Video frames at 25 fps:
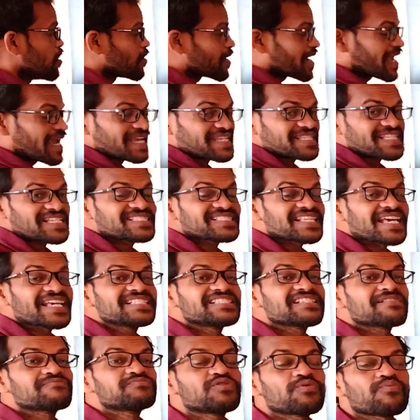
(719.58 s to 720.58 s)
Okay, the
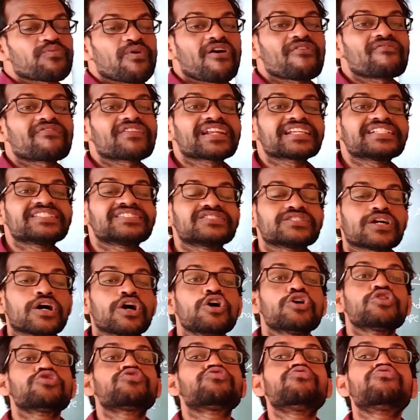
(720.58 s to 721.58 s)
size of the ovaries
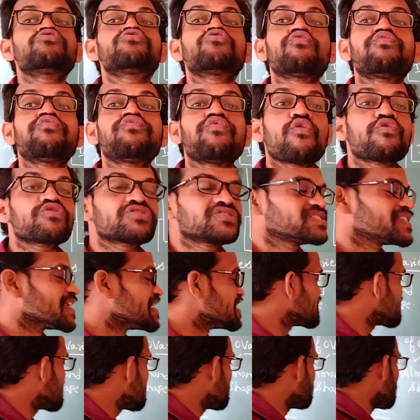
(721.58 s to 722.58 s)
2 to 4
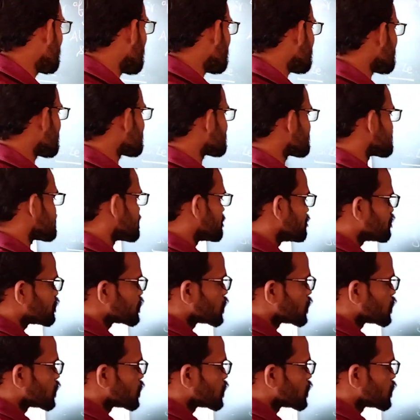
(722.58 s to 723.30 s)
centimeters.